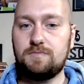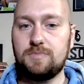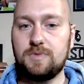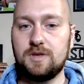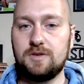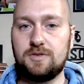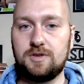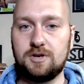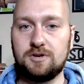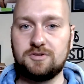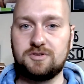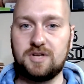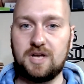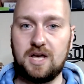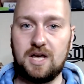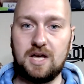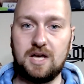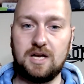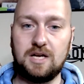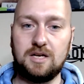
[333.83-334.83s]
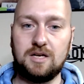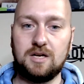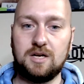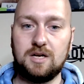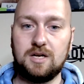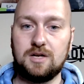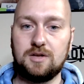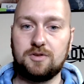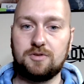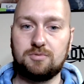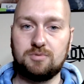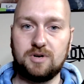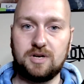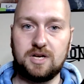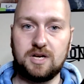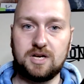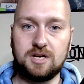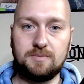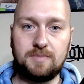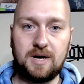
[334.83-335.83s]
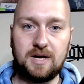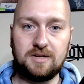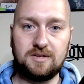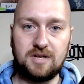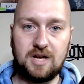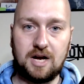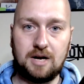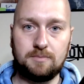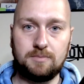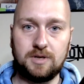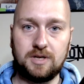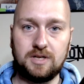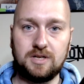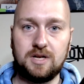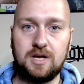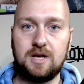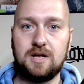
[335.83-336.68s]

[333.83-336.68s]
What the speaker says: There's a 3 GB tablet